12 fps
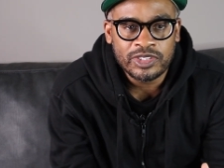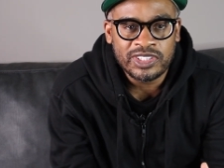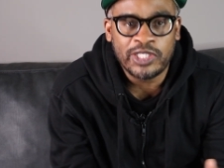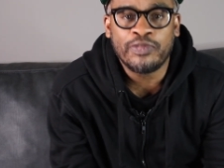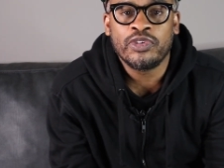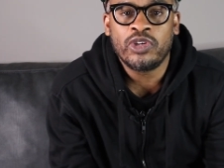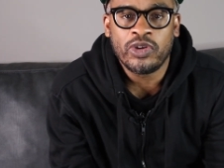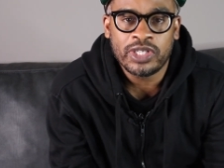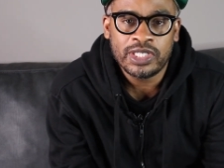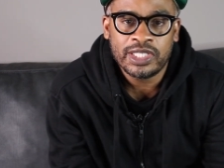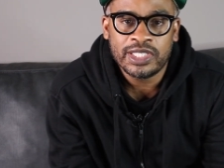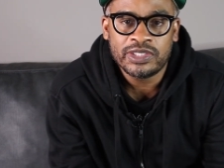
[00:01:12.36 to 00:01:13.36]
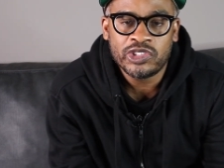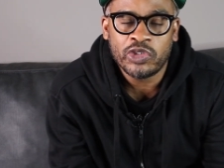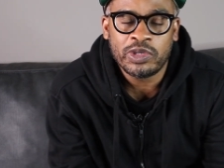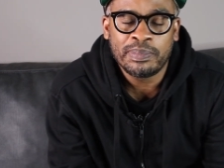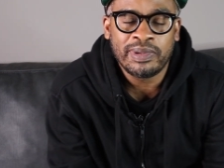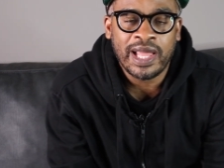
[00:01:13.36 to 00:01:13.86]
difficult it is to
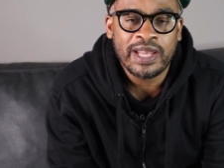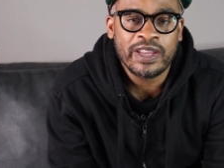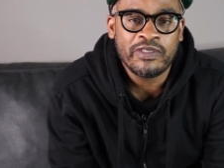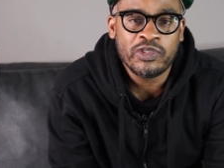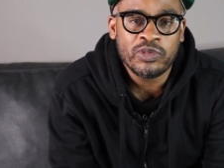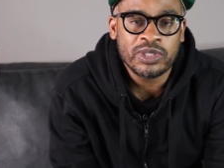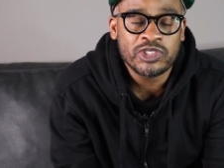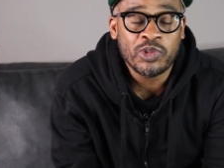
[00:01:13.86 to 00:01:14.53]
reply to everyone.